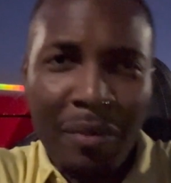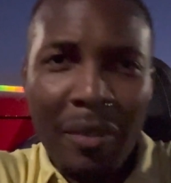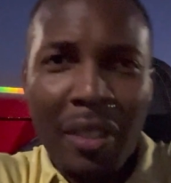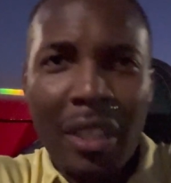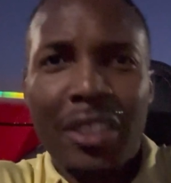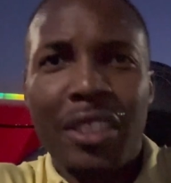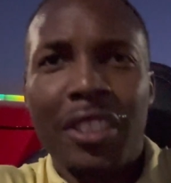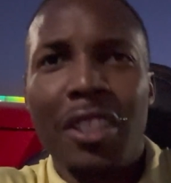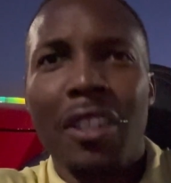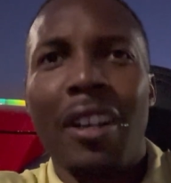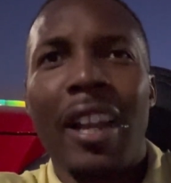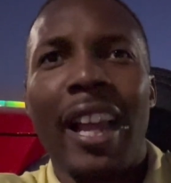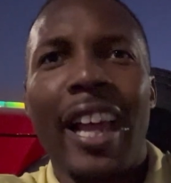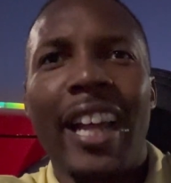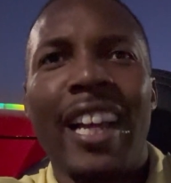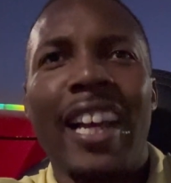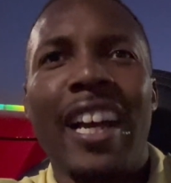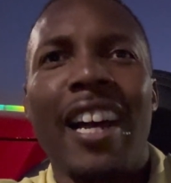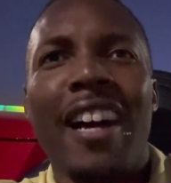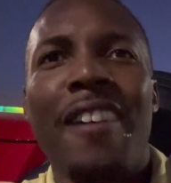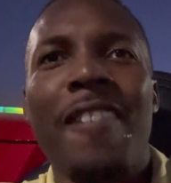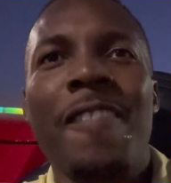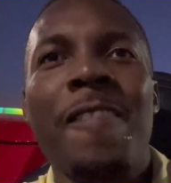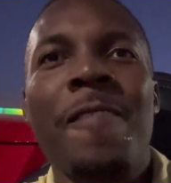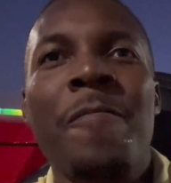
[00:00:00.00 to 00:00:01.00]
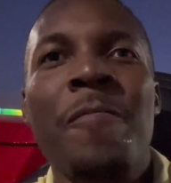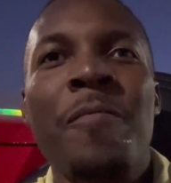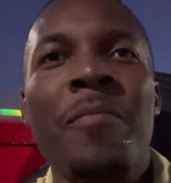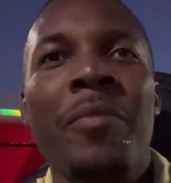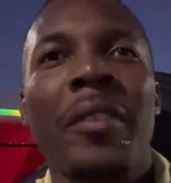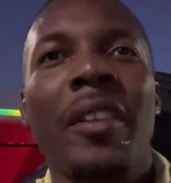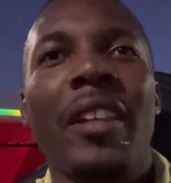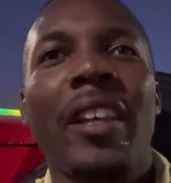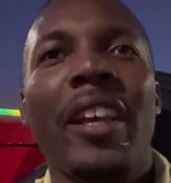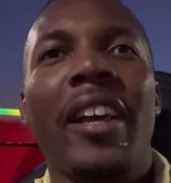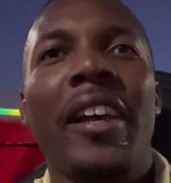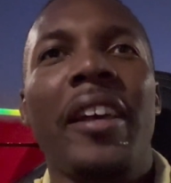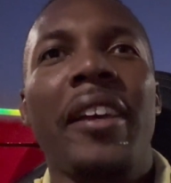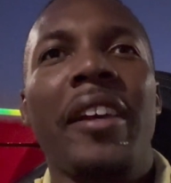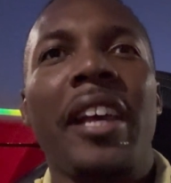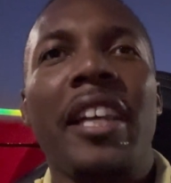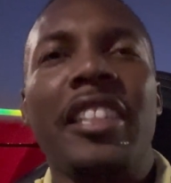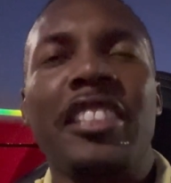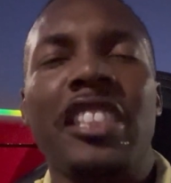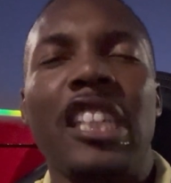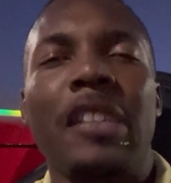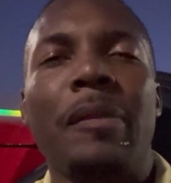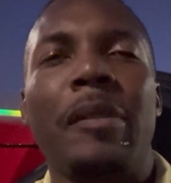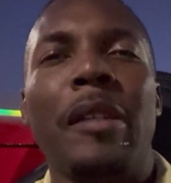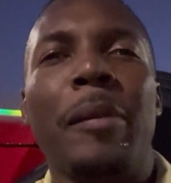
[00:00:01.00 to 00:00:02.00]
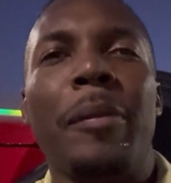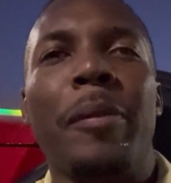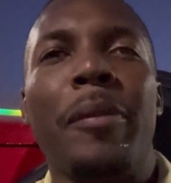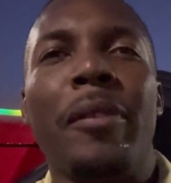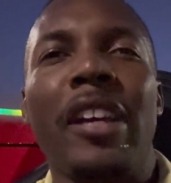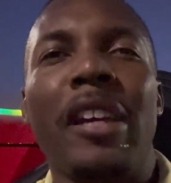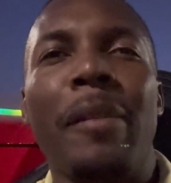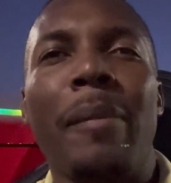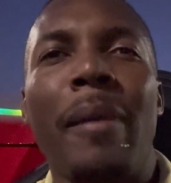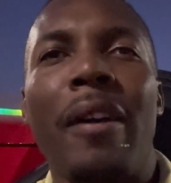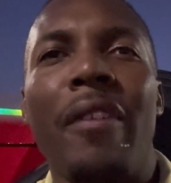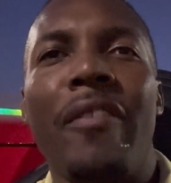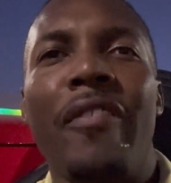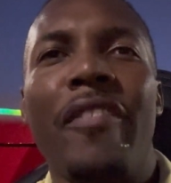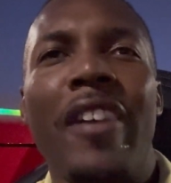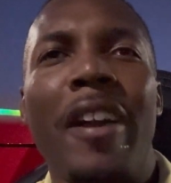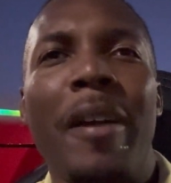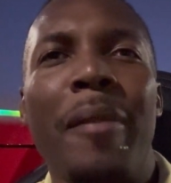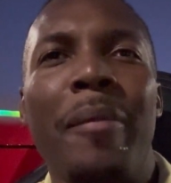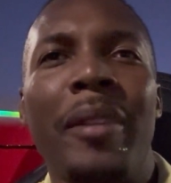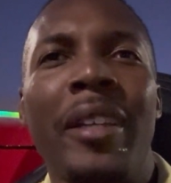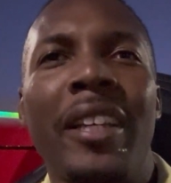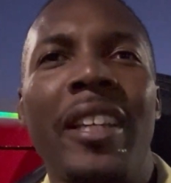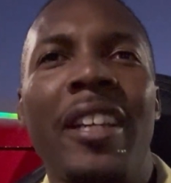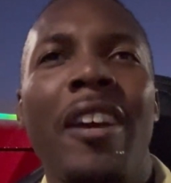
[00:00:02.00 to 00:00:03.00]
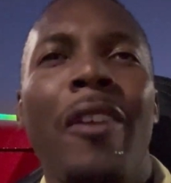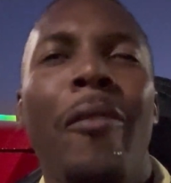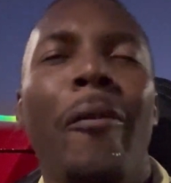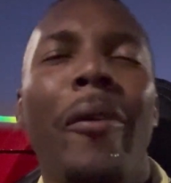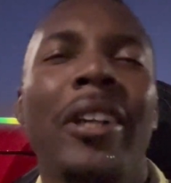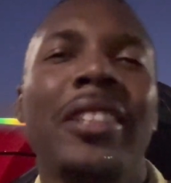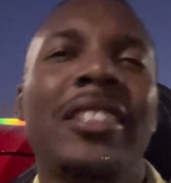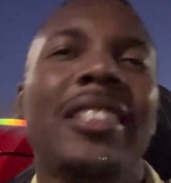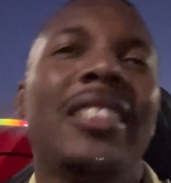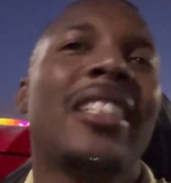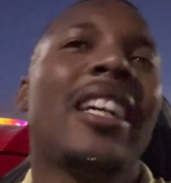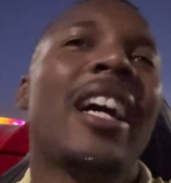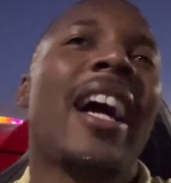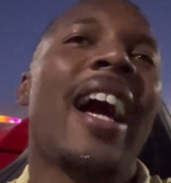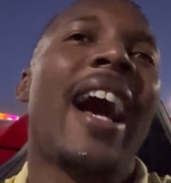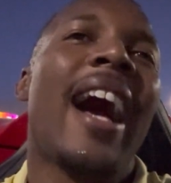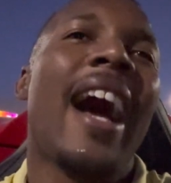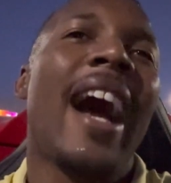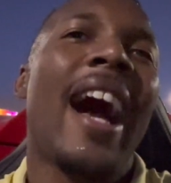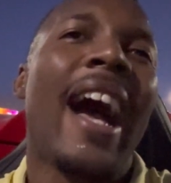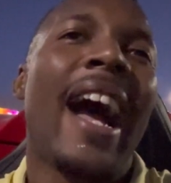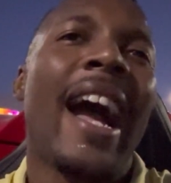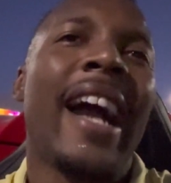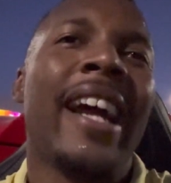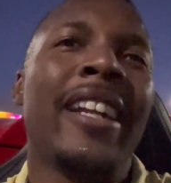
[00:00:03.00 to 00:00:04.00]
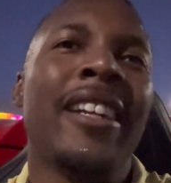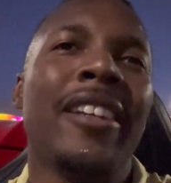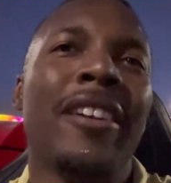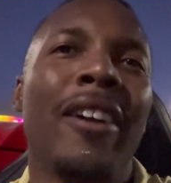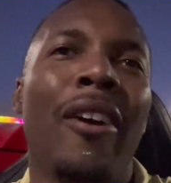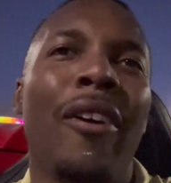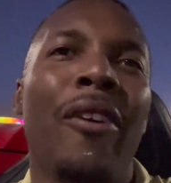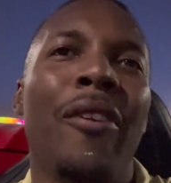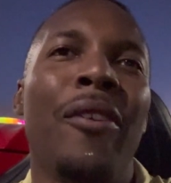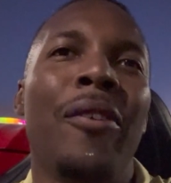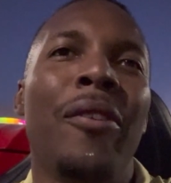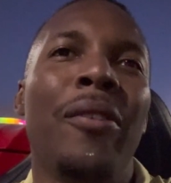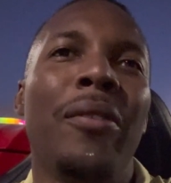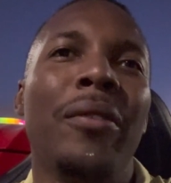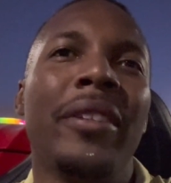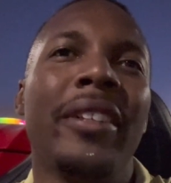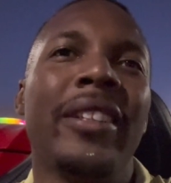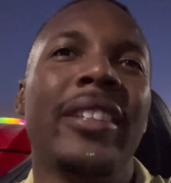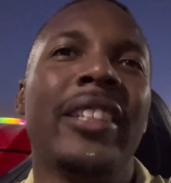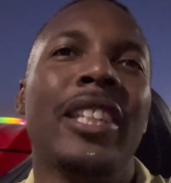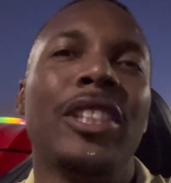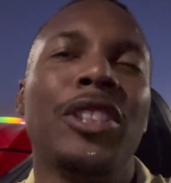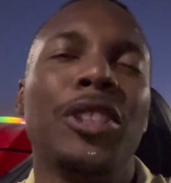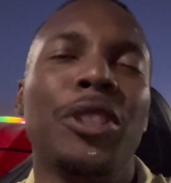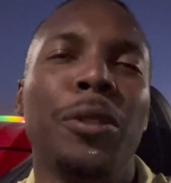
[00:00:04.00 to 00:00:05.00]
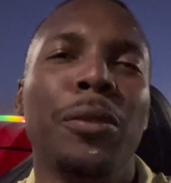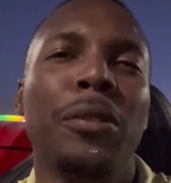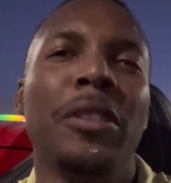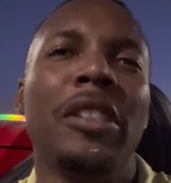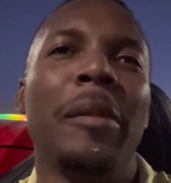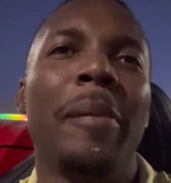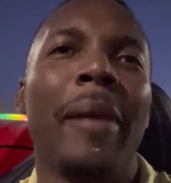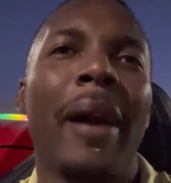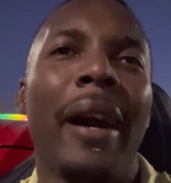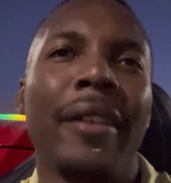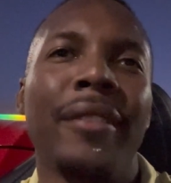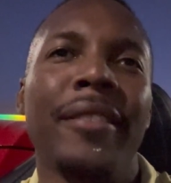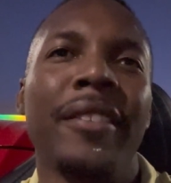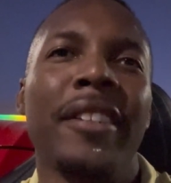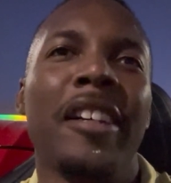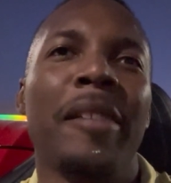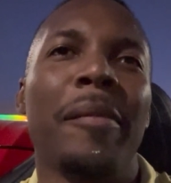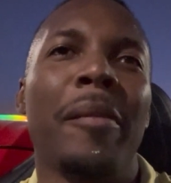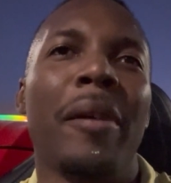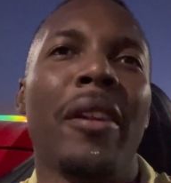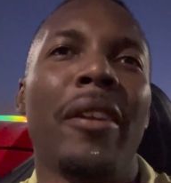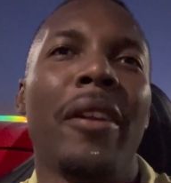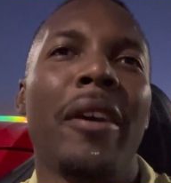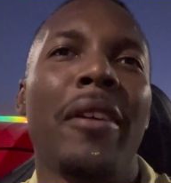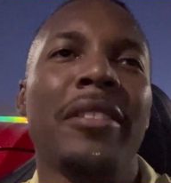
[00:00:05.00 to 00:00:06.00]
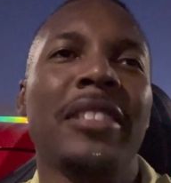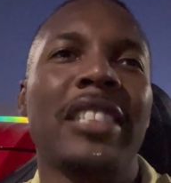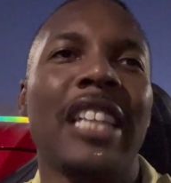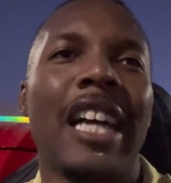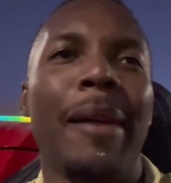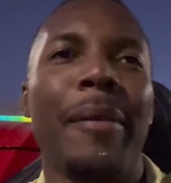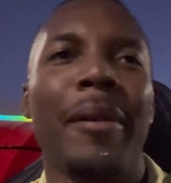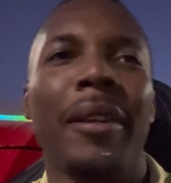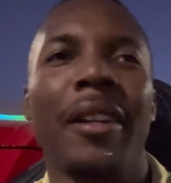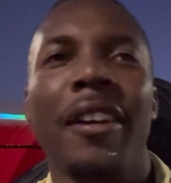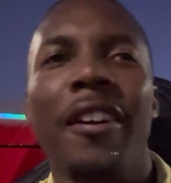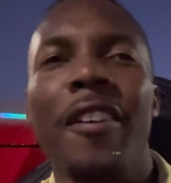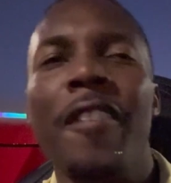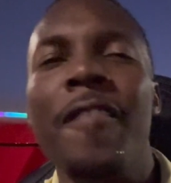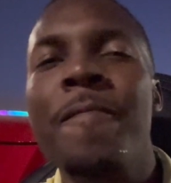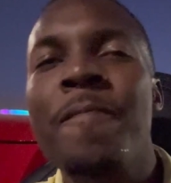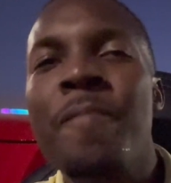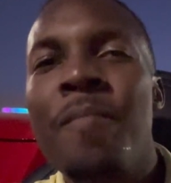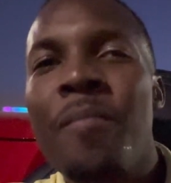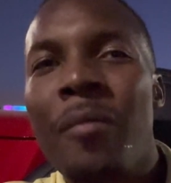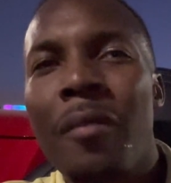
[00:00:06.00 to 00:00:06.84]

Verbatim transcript: So like, uh, it's certain people in my family, which I know the truth about them a long time ago,